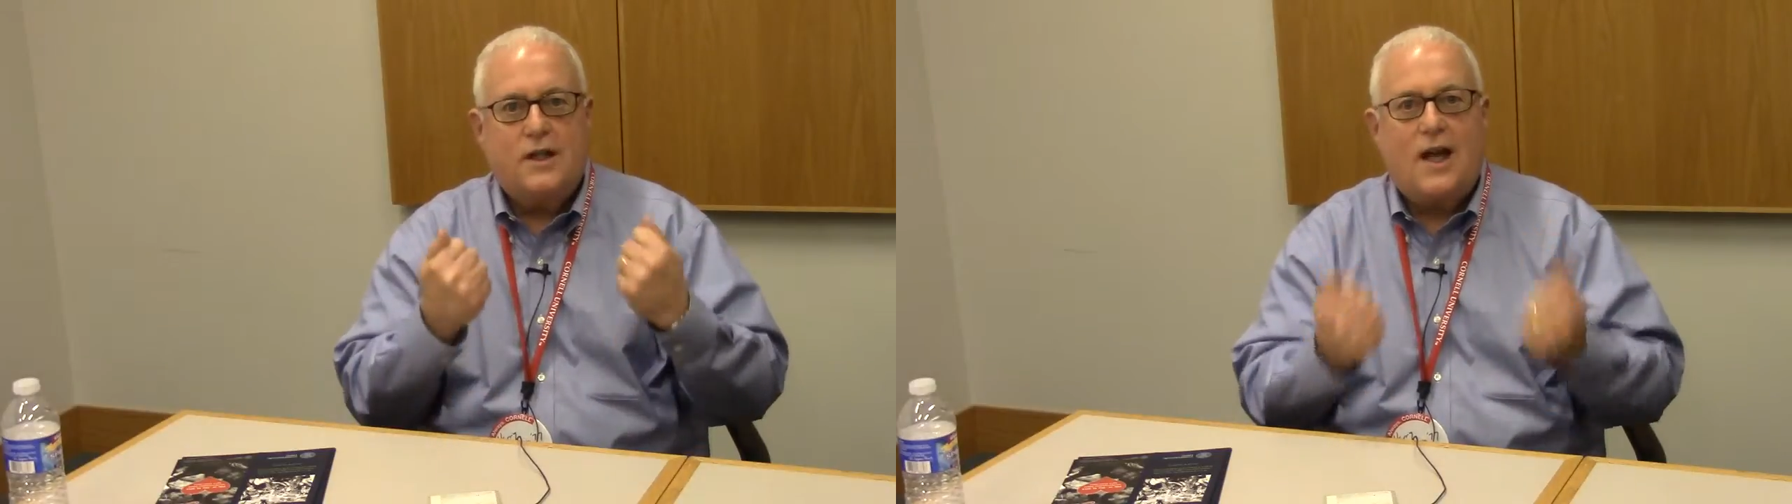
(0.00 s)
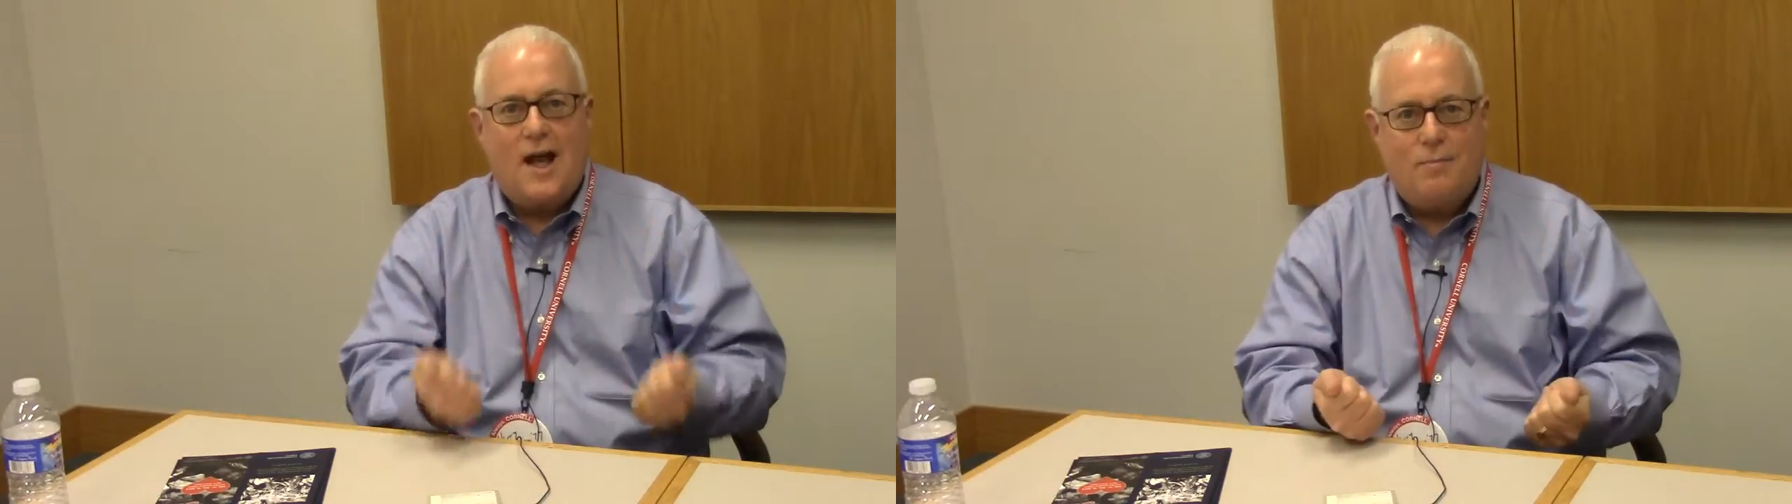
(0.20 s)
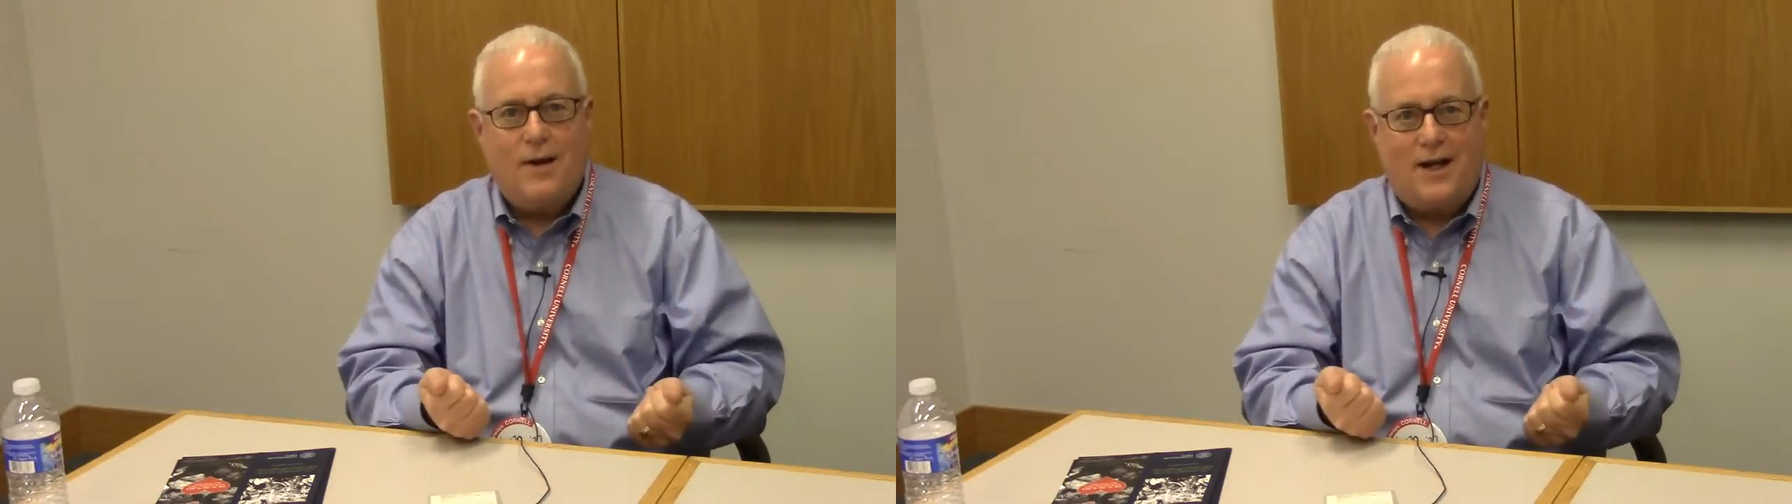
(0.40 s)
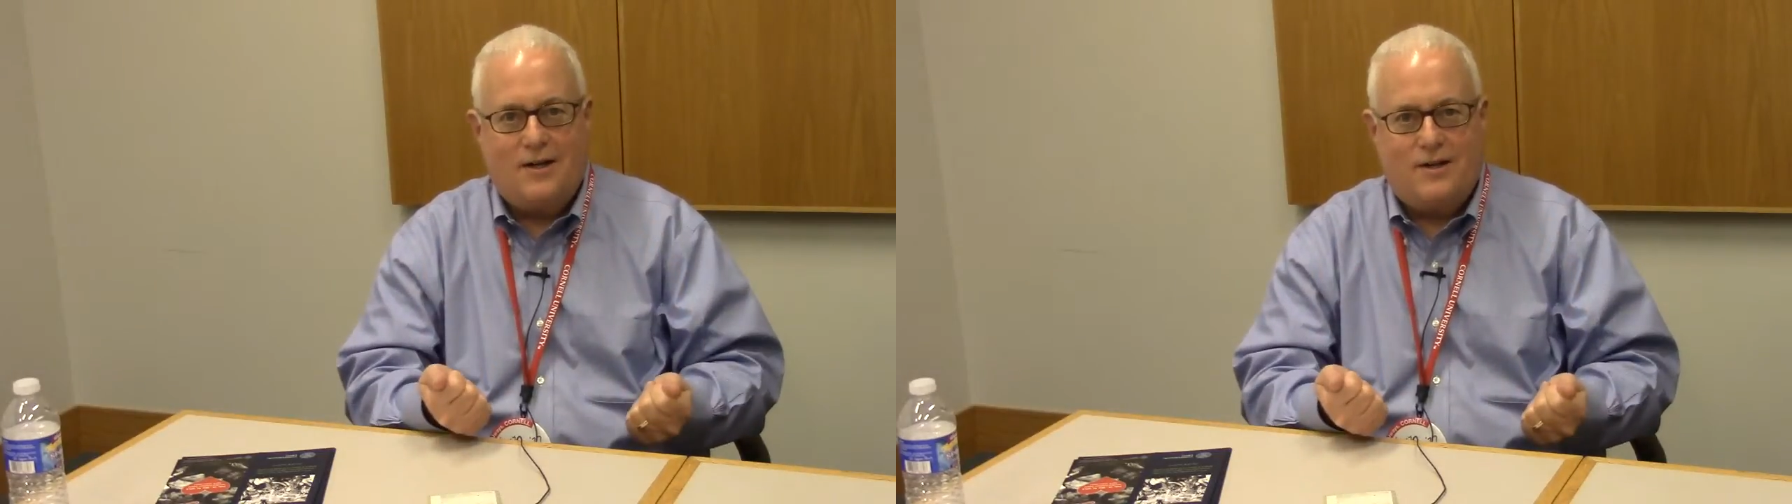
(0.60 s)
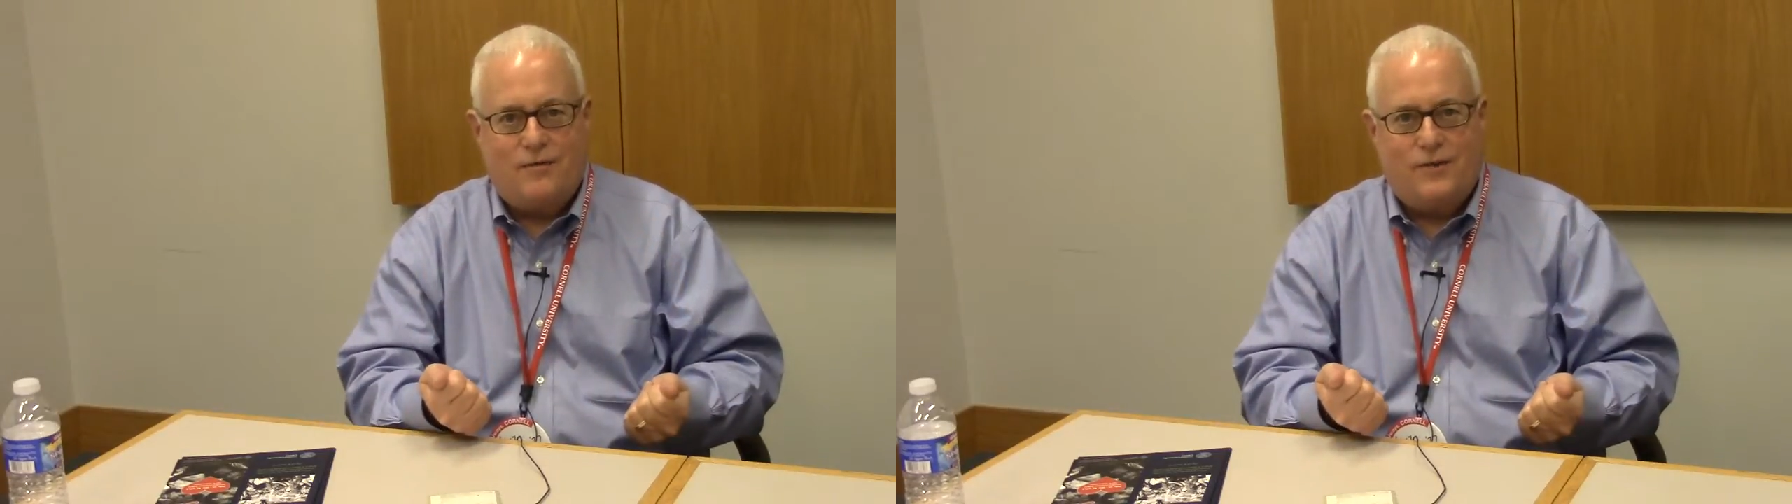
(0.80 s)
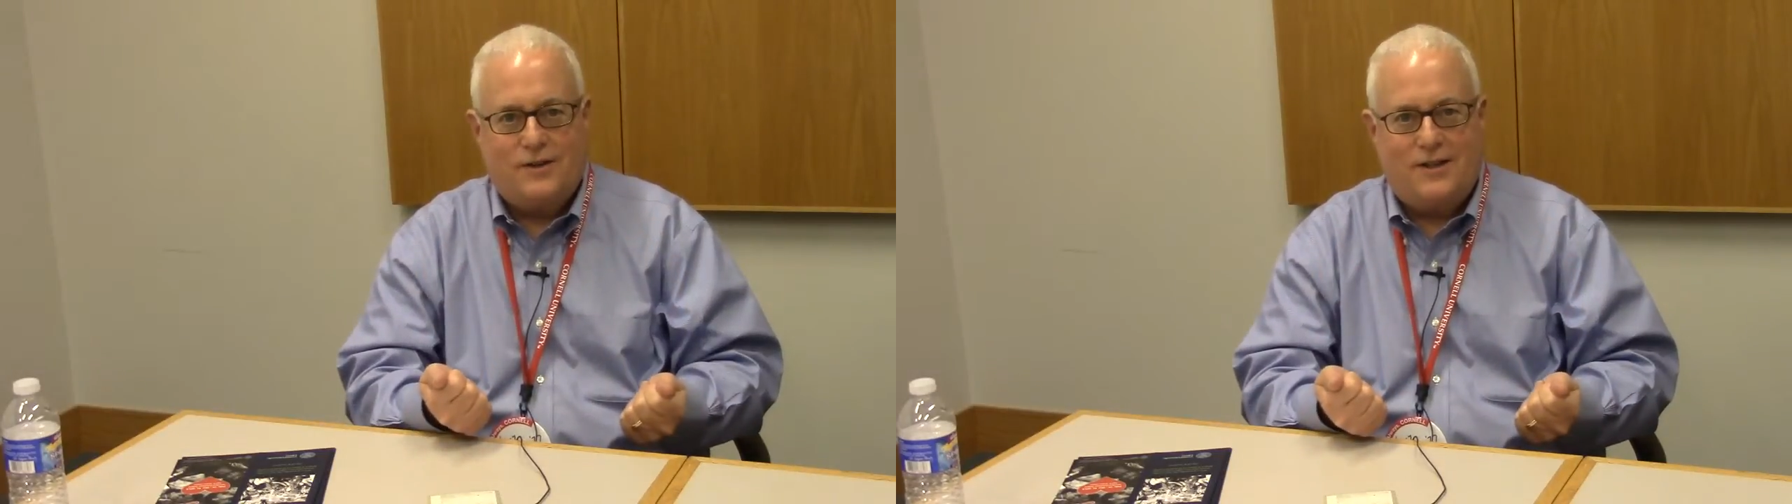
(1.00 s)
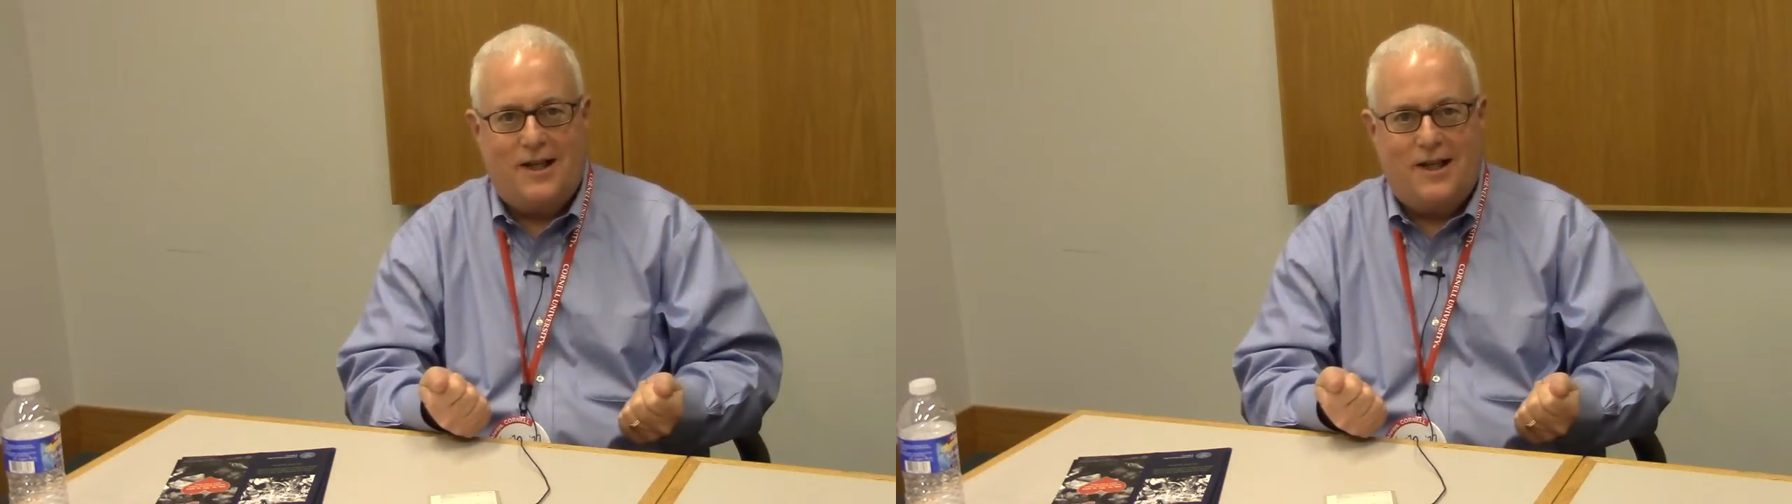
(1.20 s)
can make a difference,